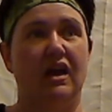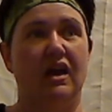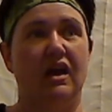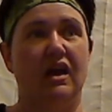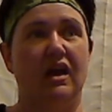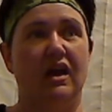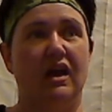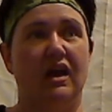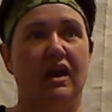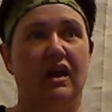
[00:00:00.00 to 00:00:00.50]

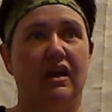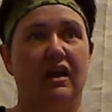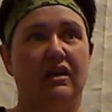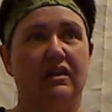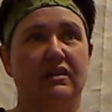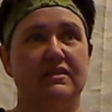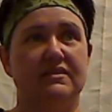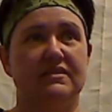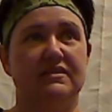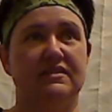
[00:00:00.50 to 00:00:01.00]
and
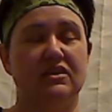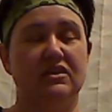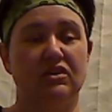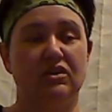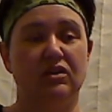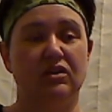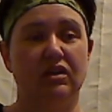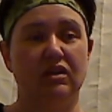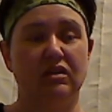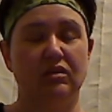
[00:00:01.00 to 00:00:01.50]

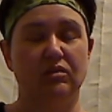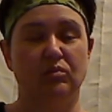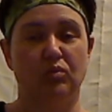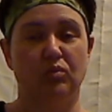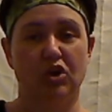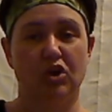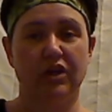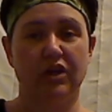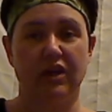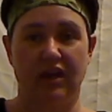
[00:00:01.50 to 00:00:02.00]
still
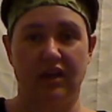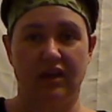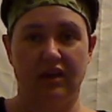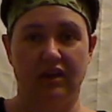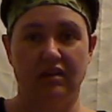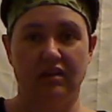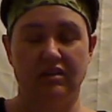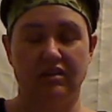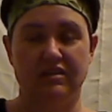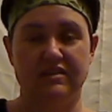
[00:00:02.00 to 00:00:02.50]
working,
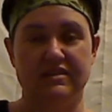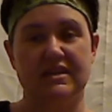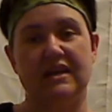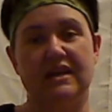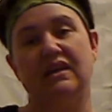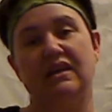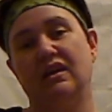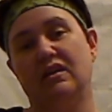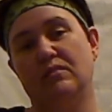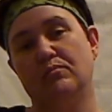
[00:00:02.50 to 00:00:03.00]

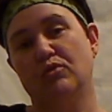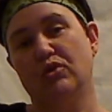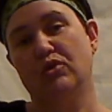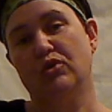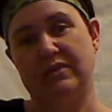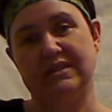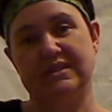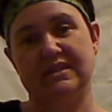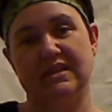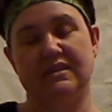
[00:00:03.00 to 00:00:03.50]
taking
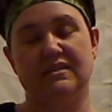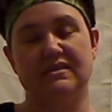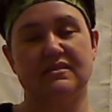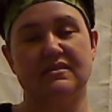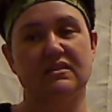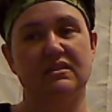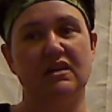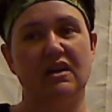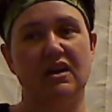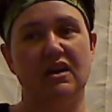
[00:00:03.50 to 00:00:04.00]
appointments at the
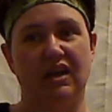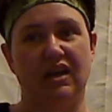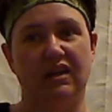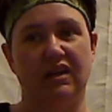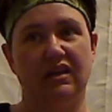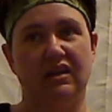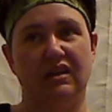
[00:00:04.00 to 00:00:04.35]
salon.